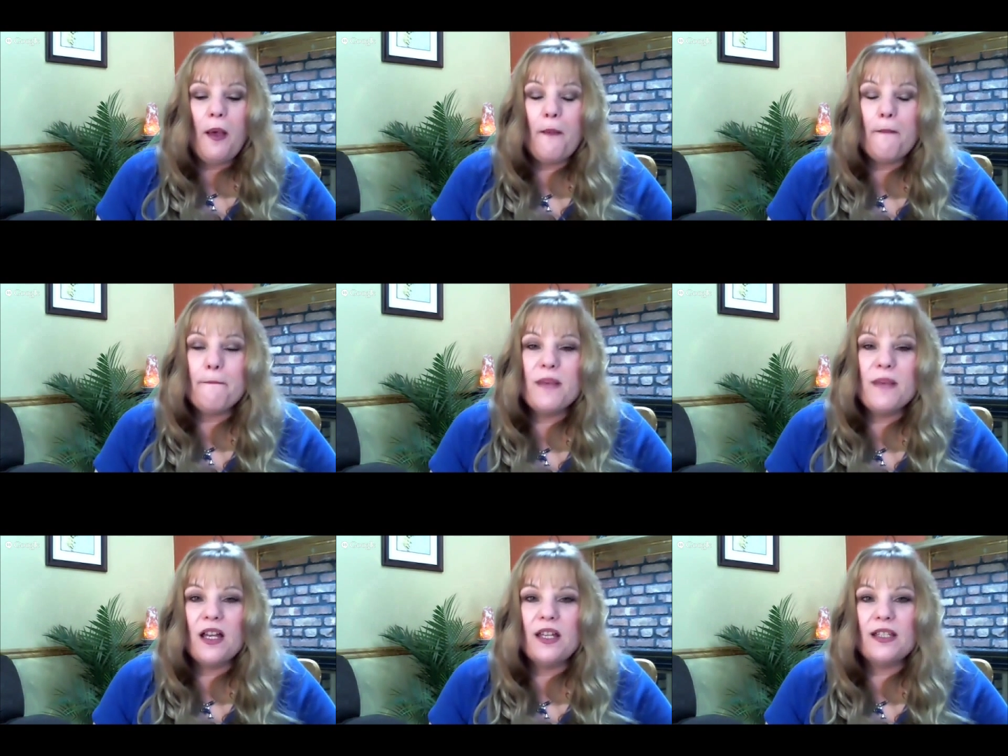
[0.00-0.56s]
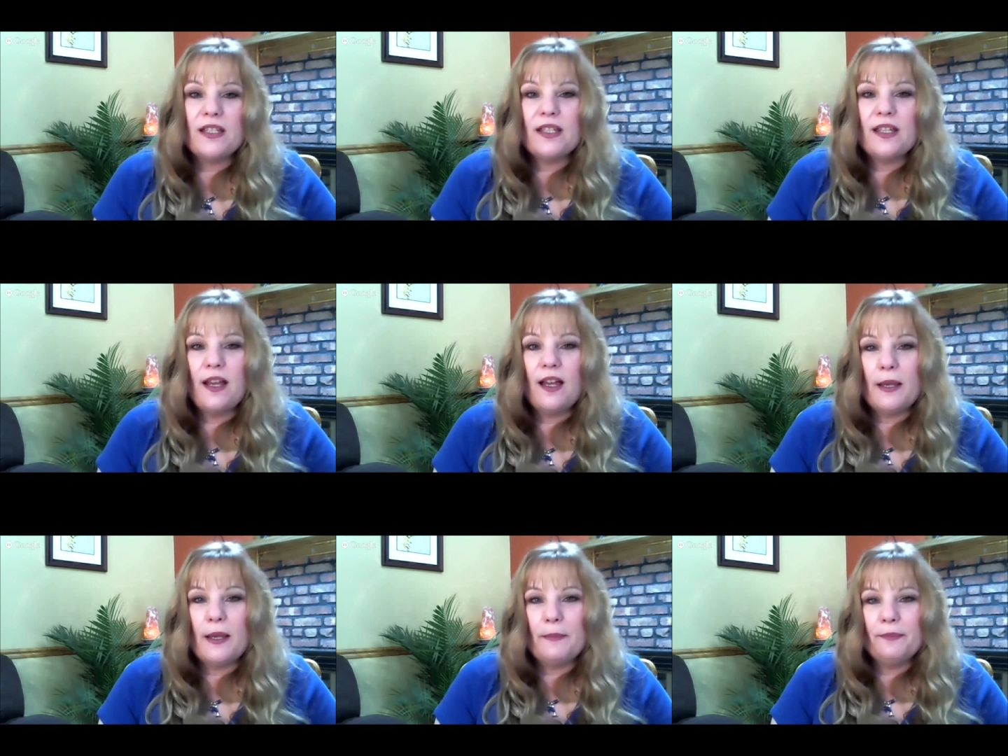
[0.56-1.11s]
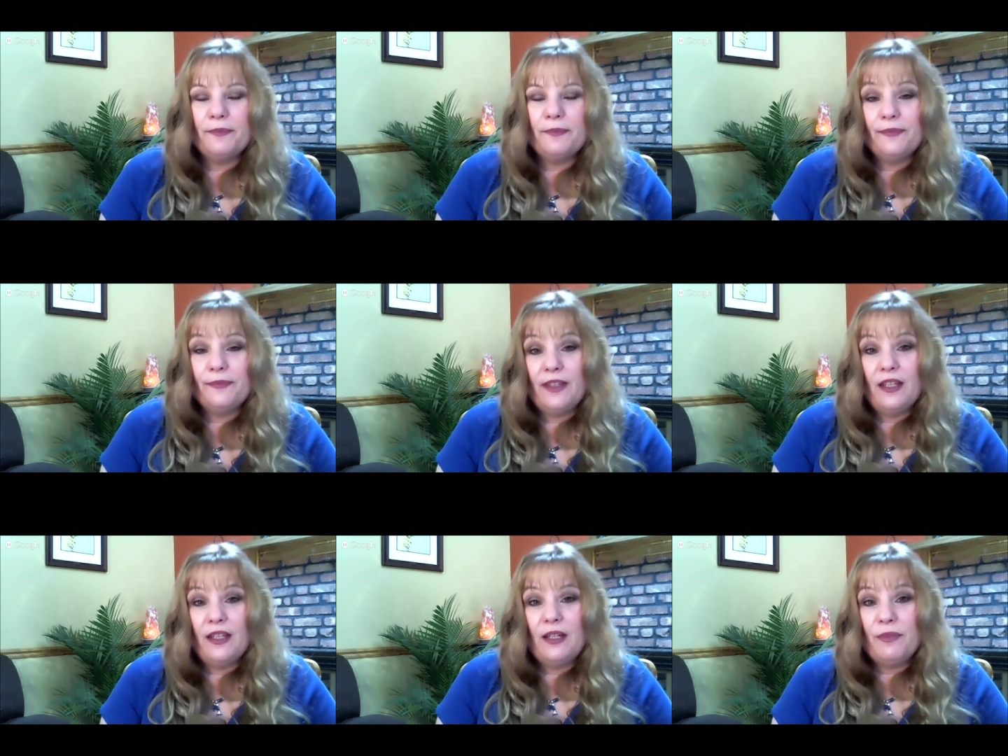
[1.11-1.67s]
but
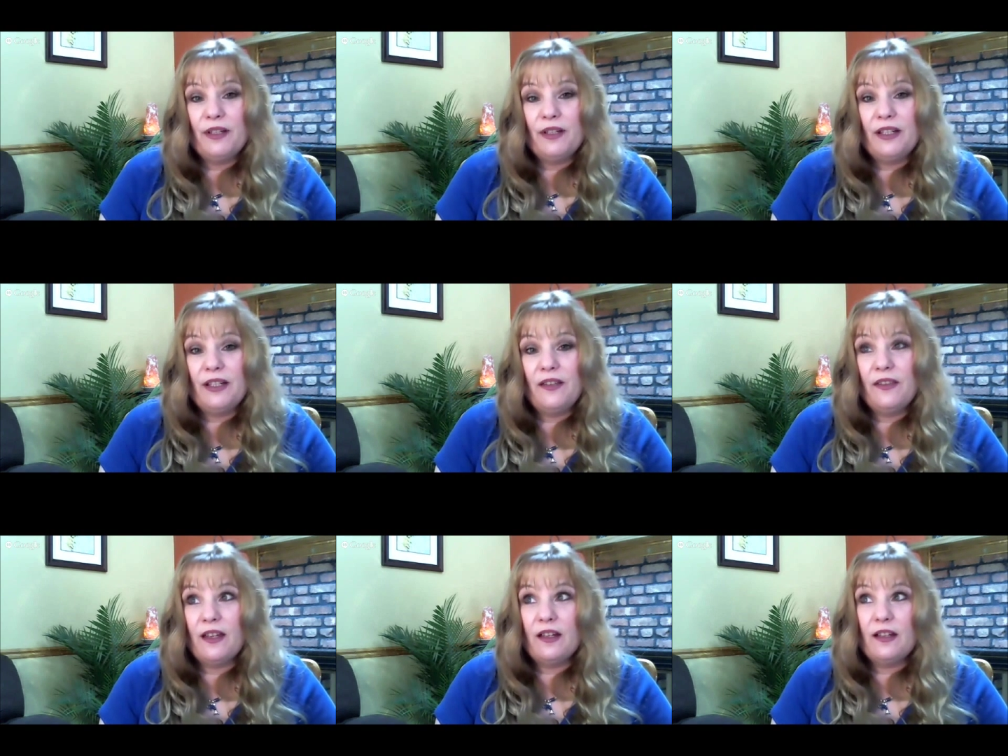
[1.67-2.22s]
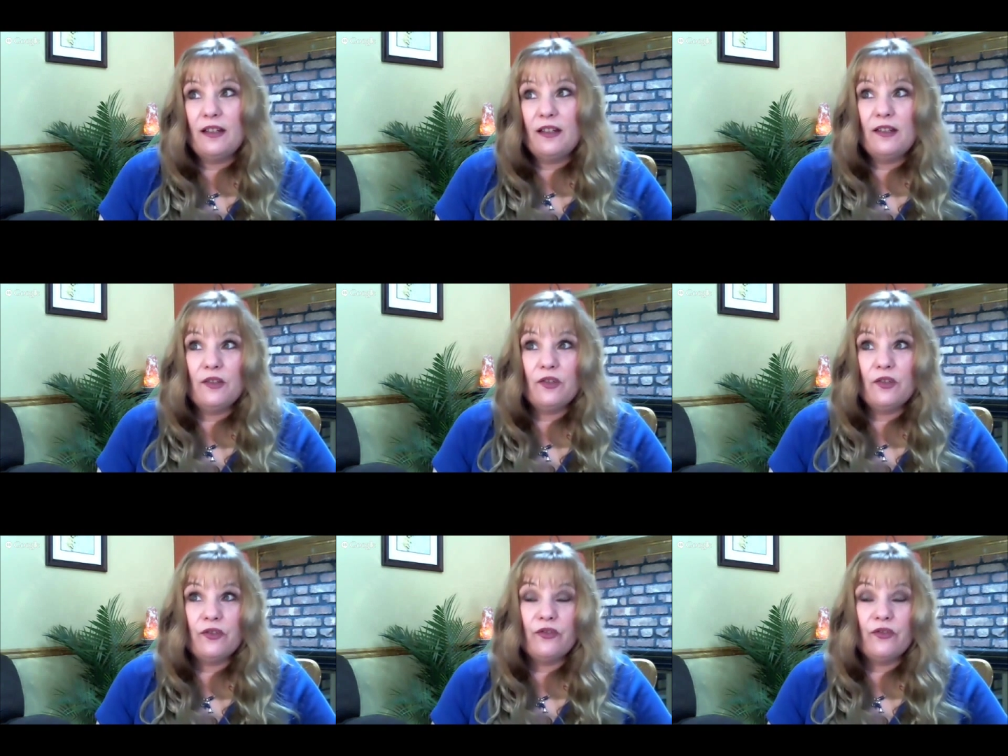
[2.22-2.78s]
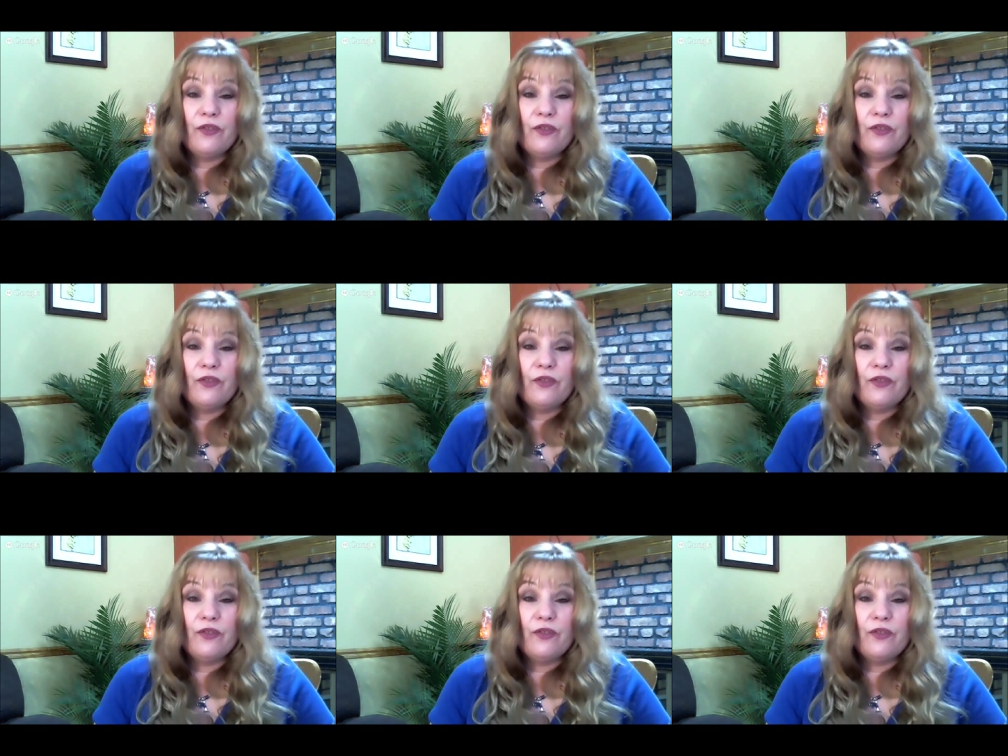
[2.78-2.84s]
anybody that is